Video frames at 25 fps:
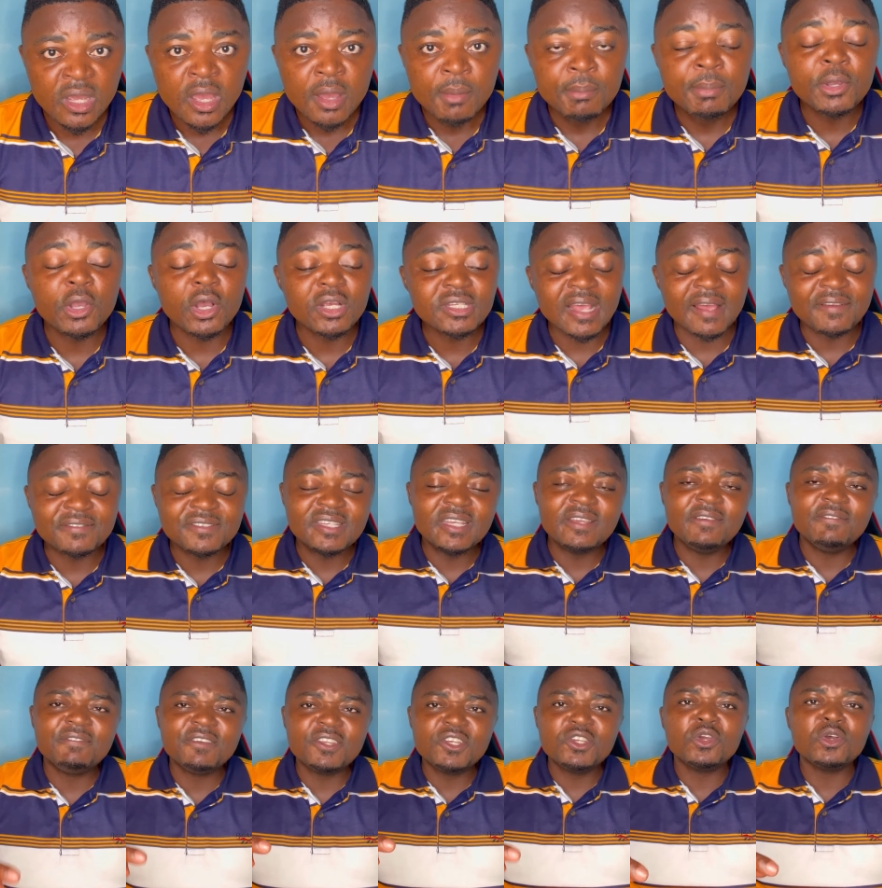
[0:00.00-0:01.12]
Because I've seen
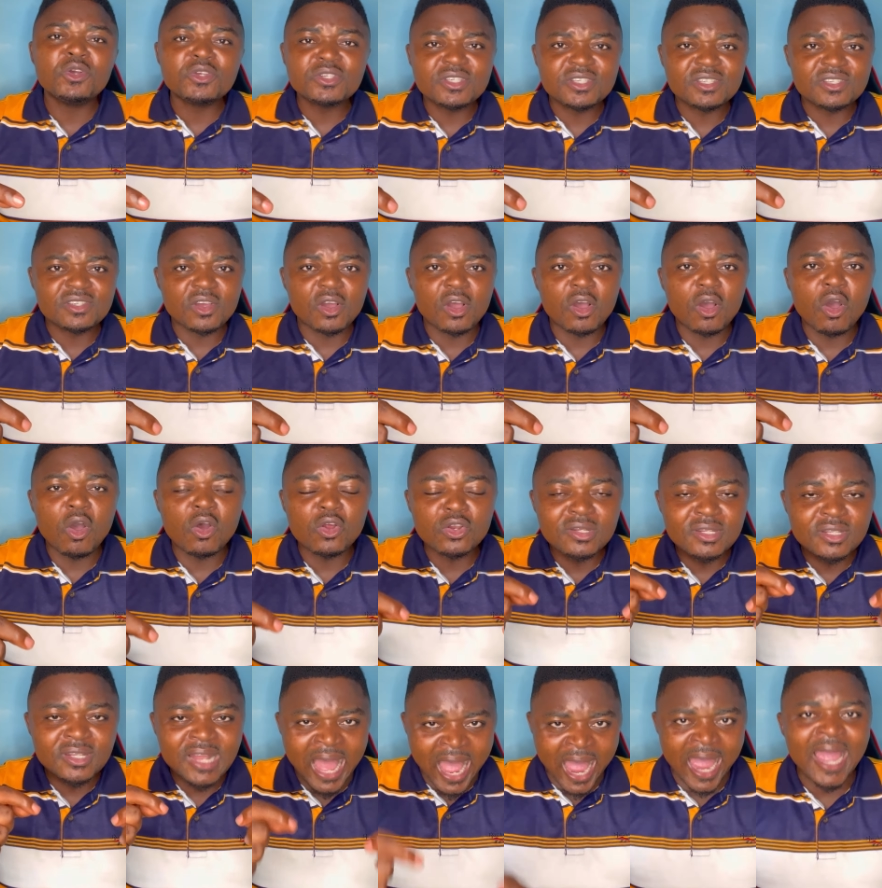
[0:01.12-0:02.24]
videos
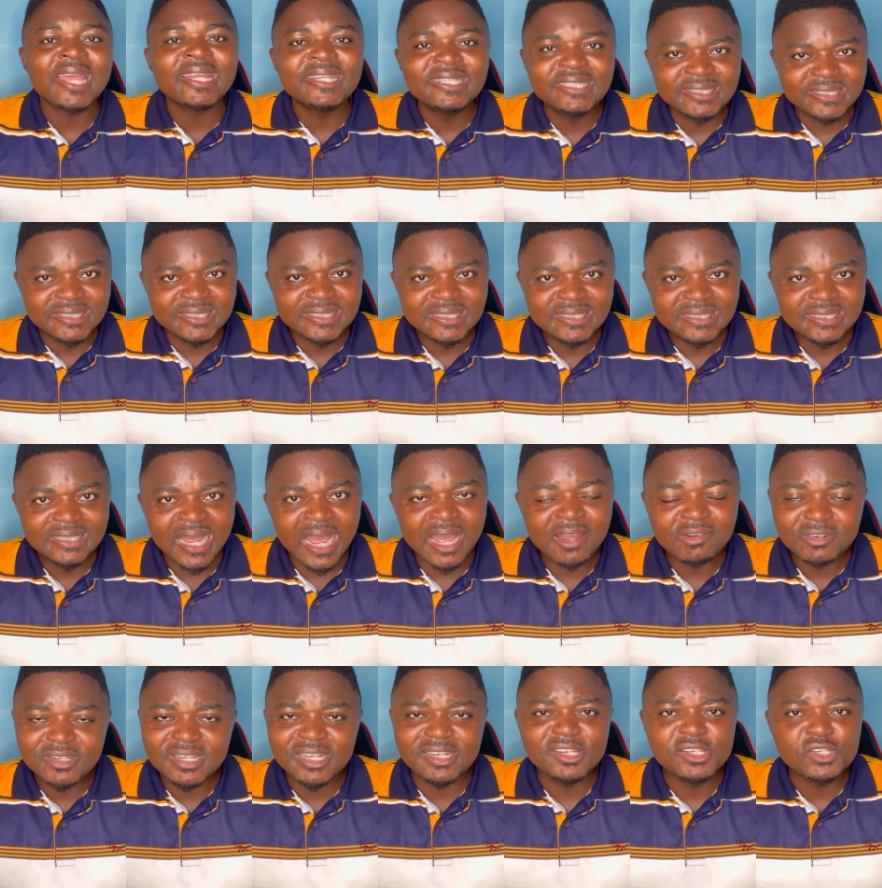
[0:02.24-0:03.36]
online. I
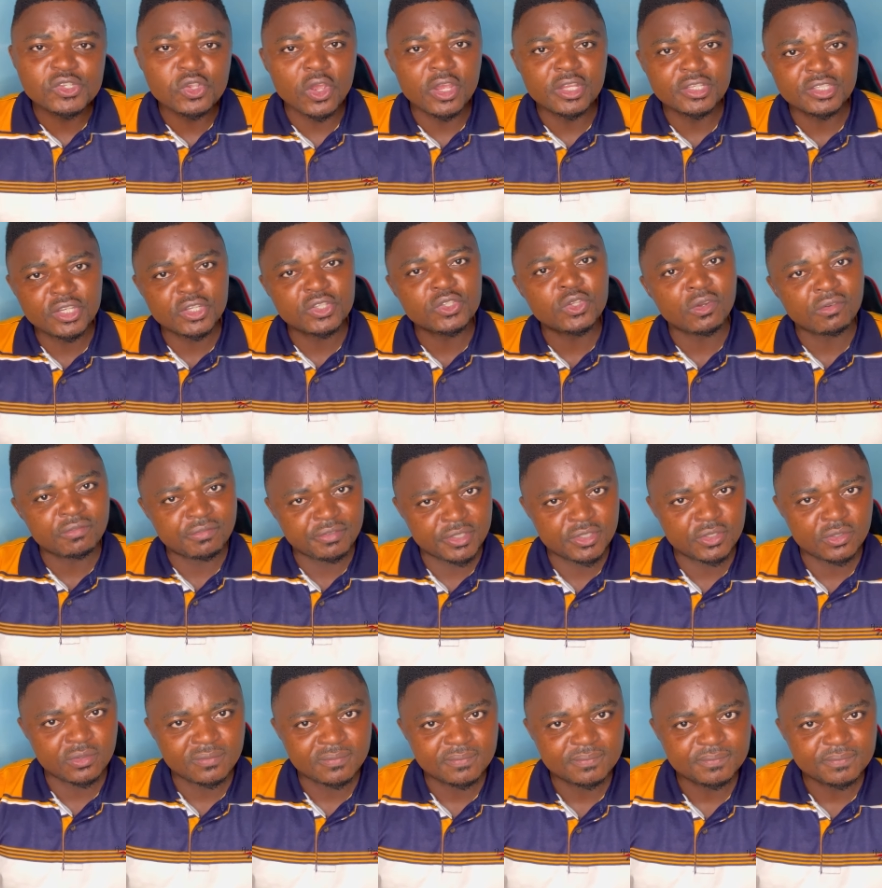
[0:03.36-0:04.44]
recently saw a TikTok video